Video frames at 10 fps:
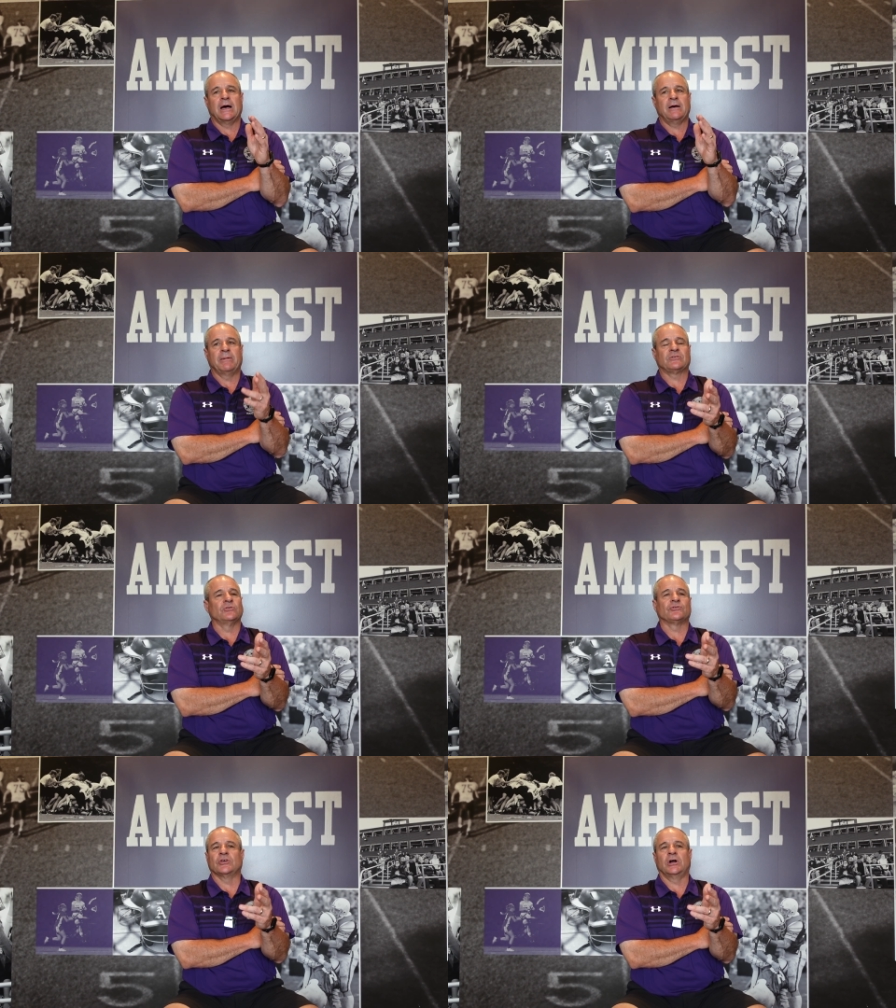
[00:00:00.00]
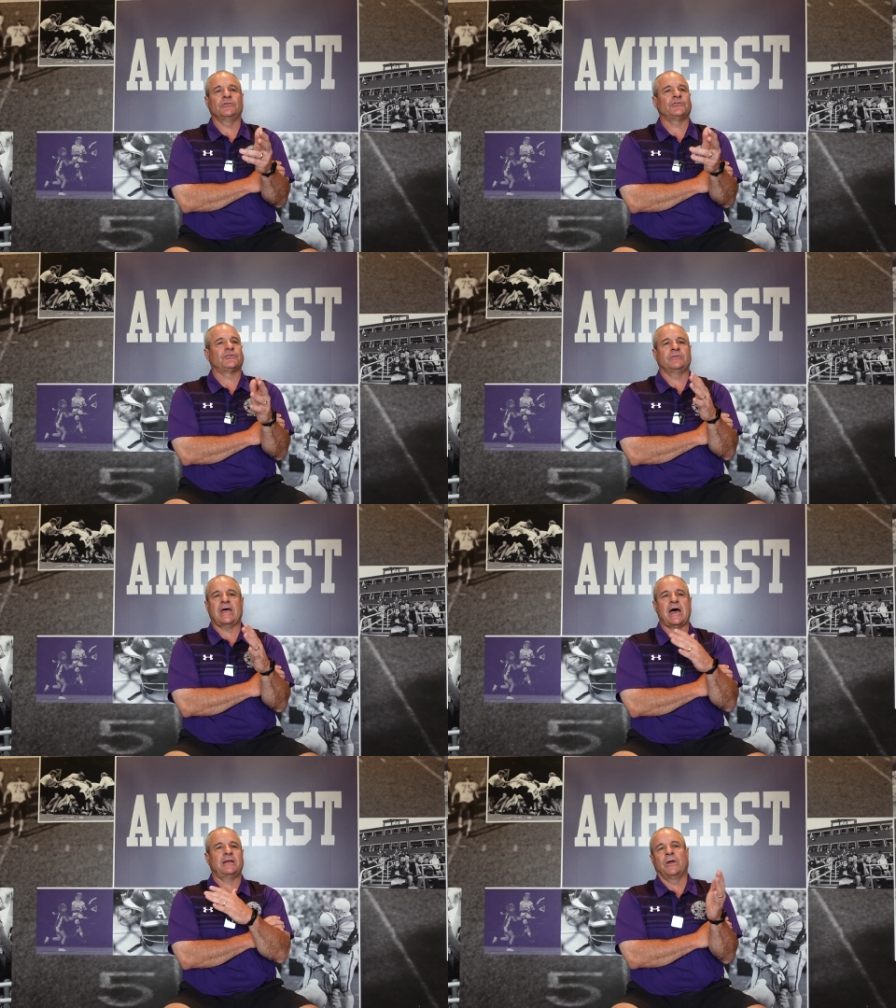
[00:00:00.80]
I have my two sons
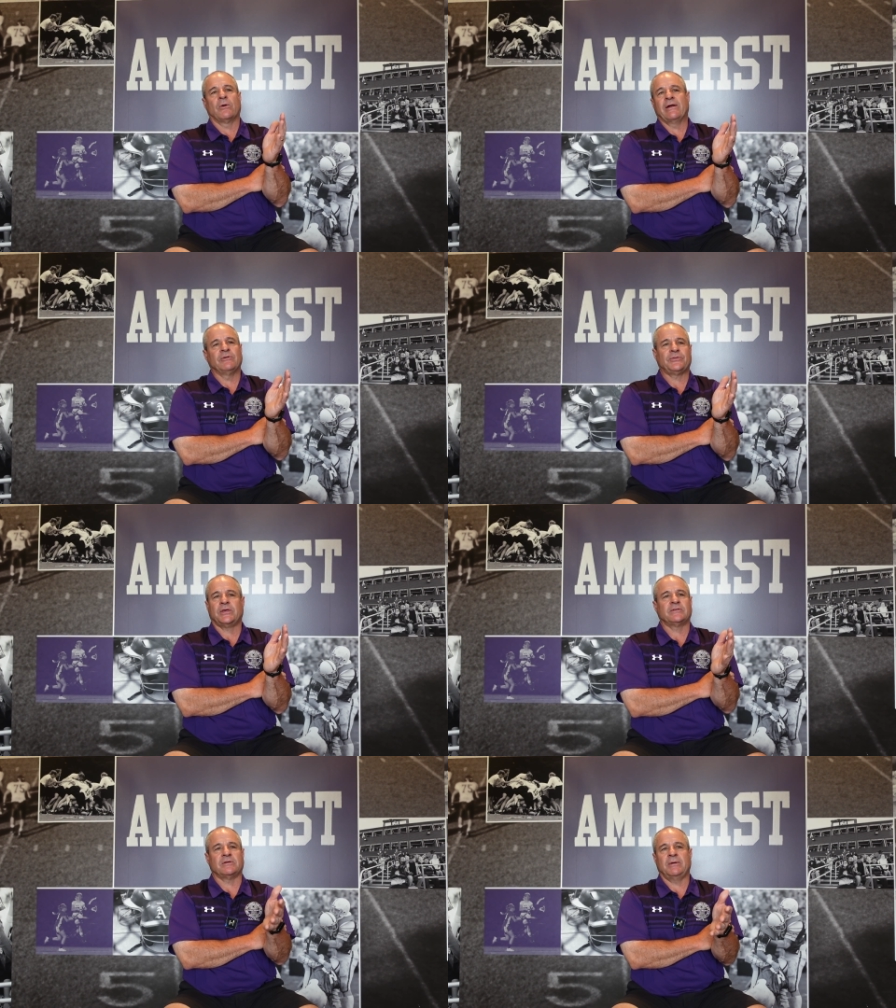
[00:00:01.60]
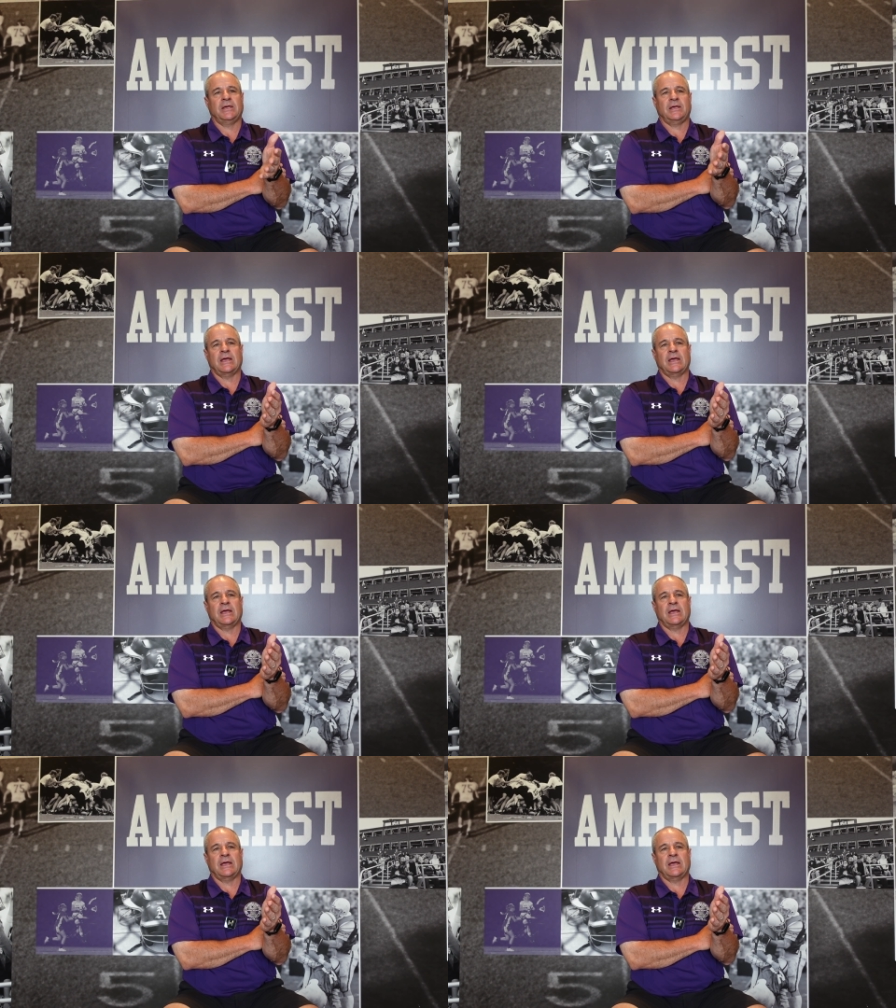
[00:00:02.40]
that they're everything to me.